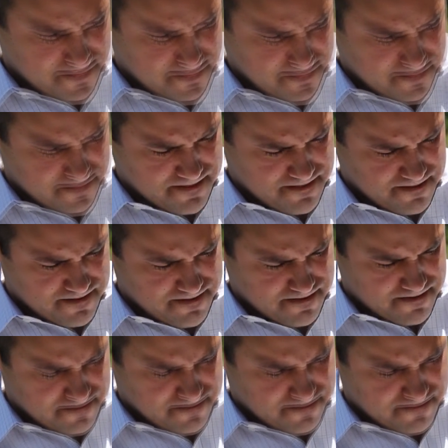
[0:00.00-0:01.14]
For you have been
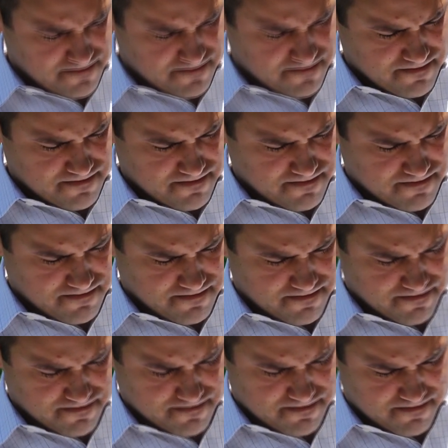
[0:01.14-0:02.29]
purchased at a
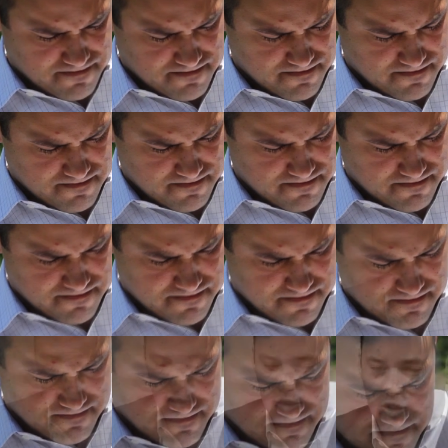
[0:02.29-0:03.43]
price.
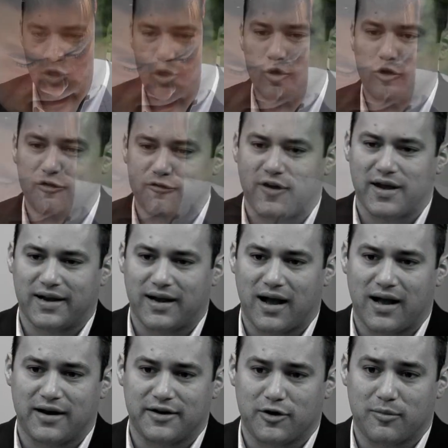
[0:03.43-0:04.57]
Therefore, glorify
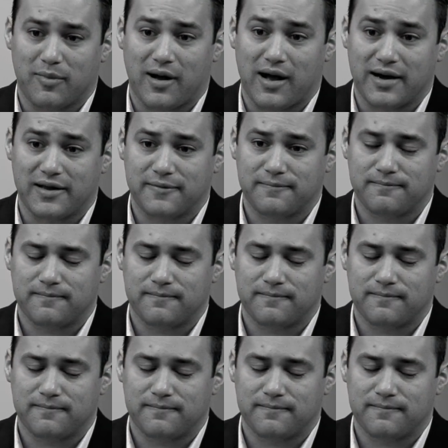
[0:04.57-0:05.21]
God in your body."